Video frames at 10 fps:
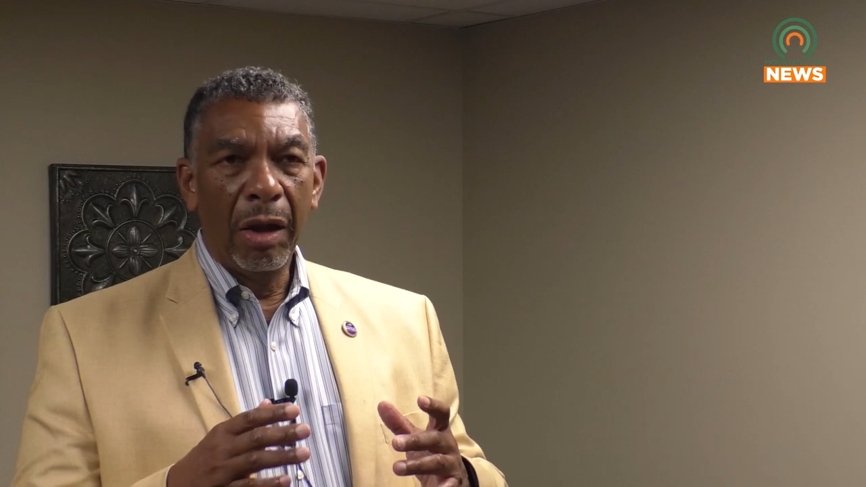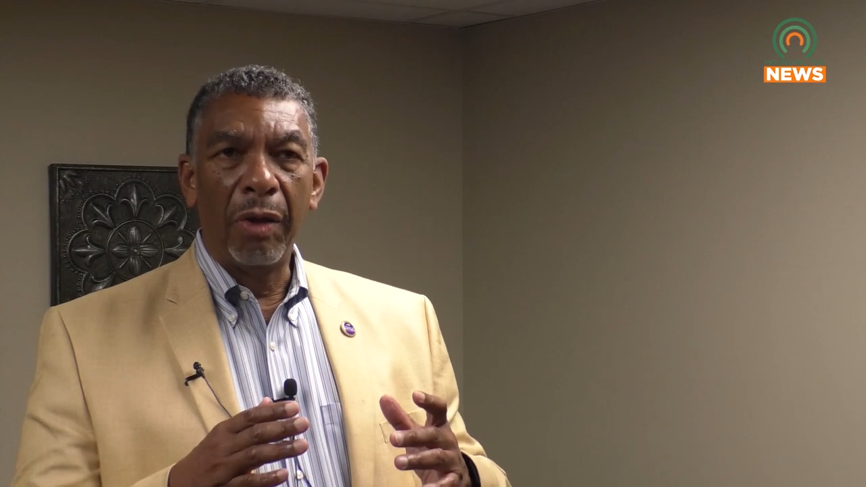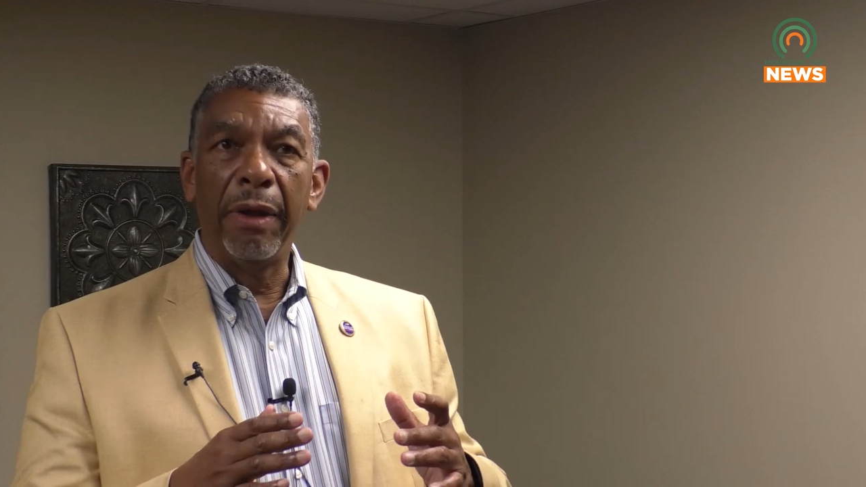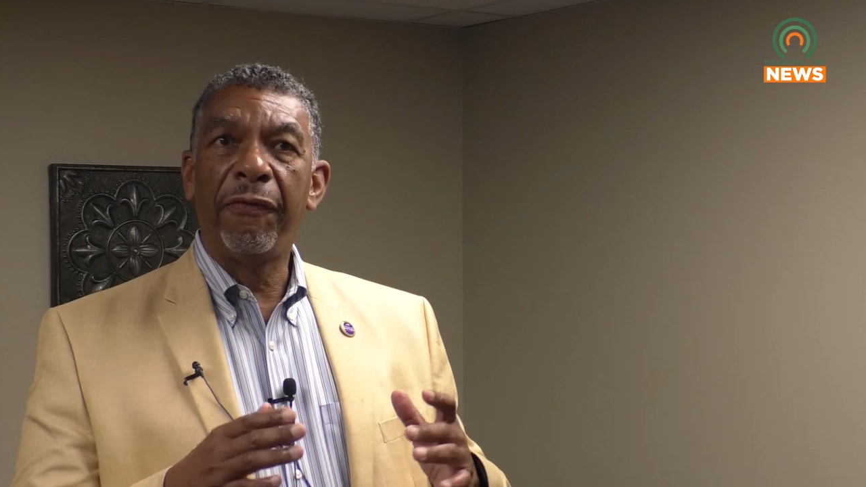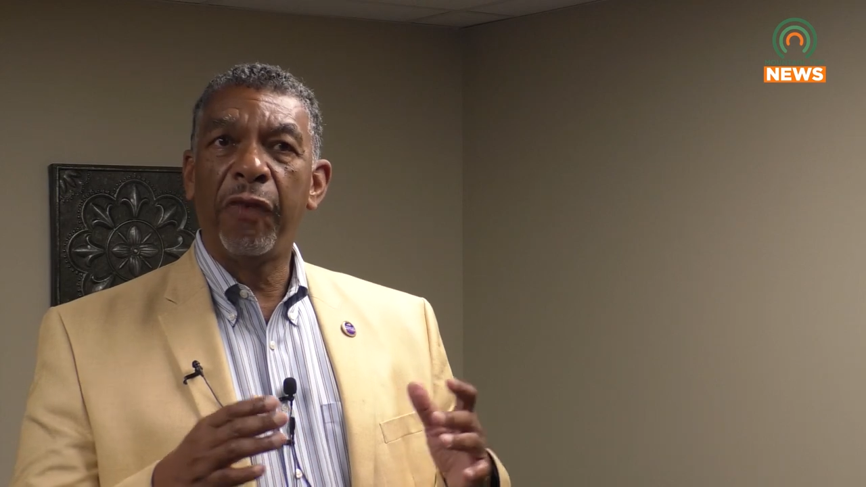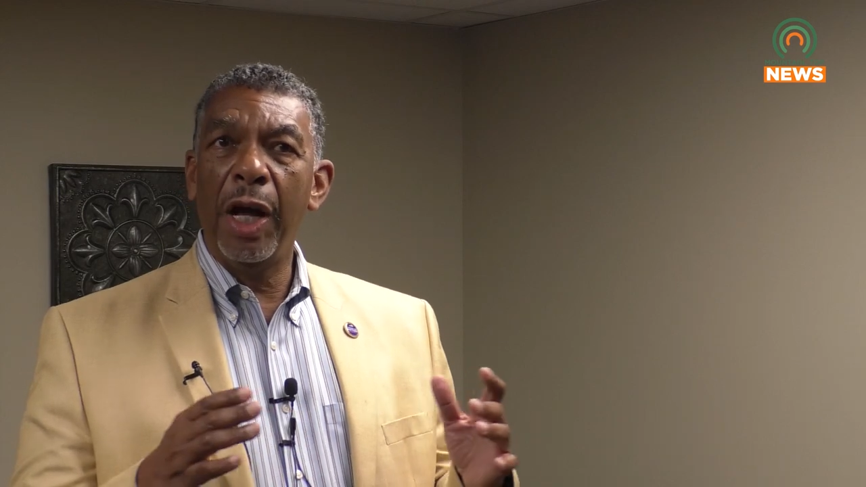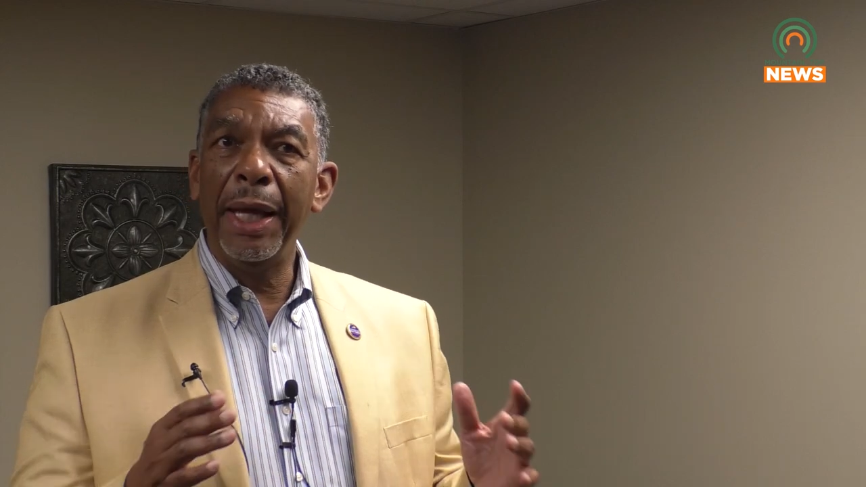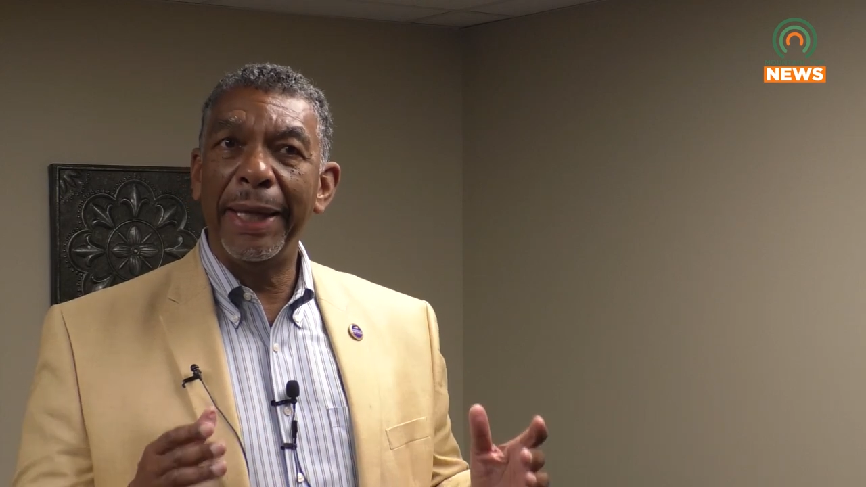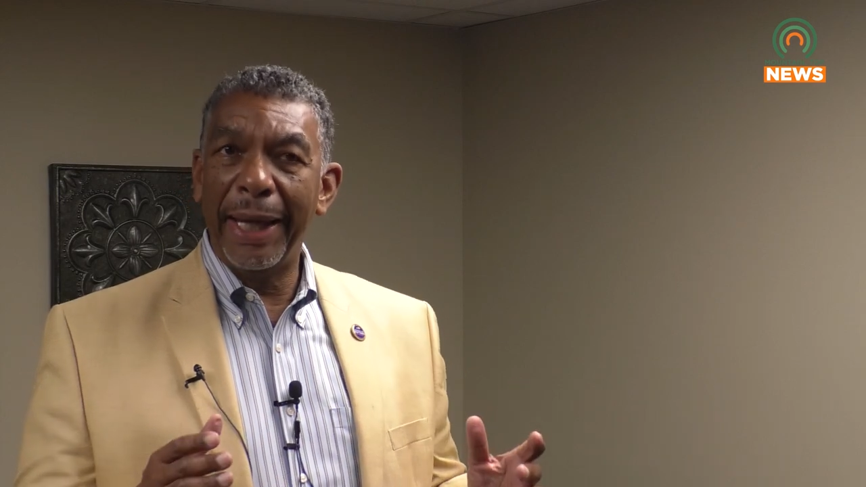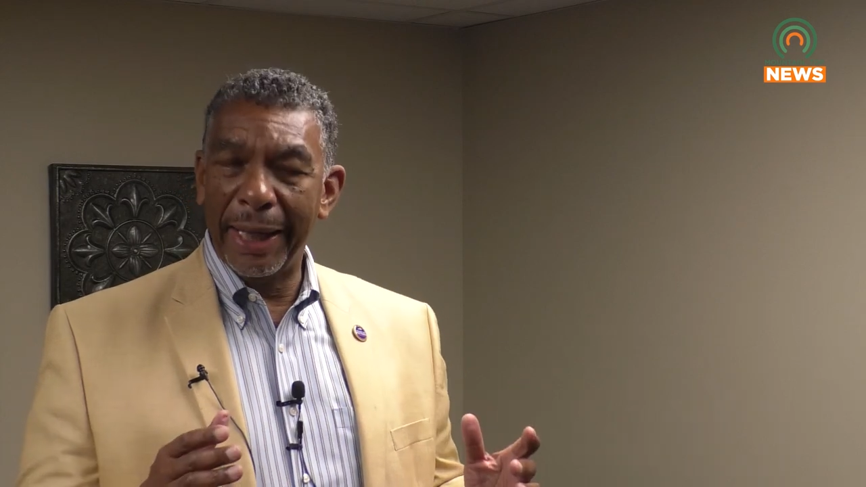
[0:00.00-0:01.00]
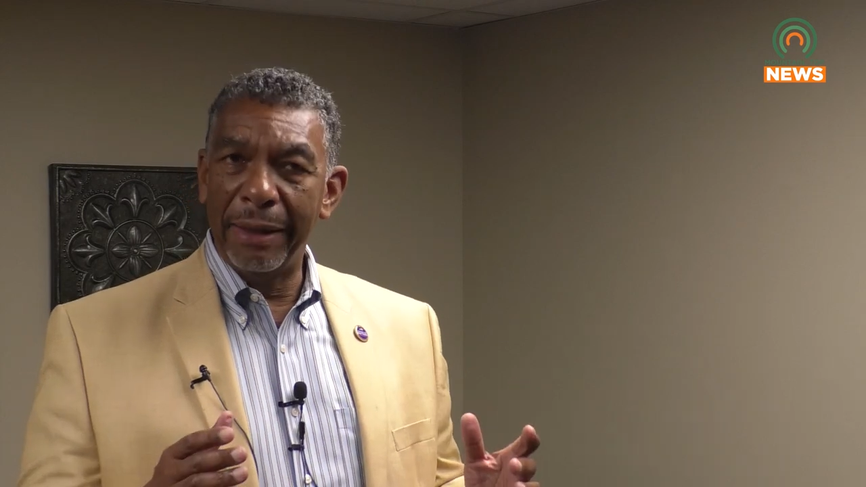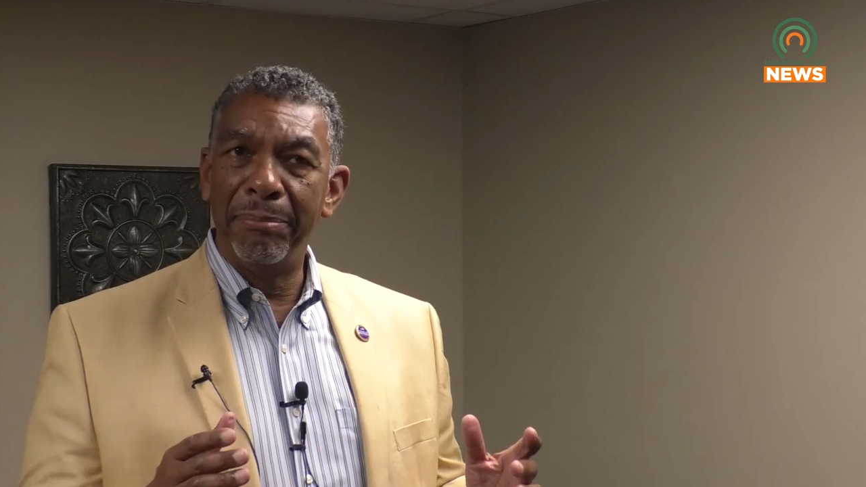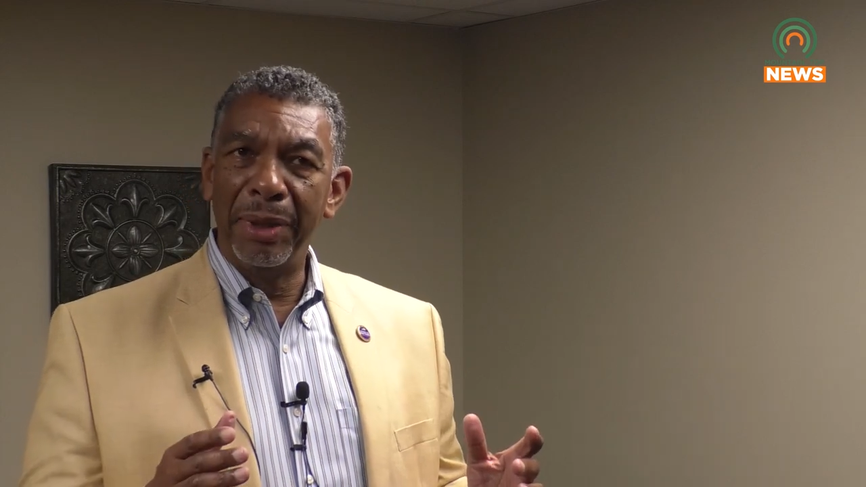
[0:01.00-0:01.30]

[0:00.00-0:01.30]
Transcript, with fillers: on the front end of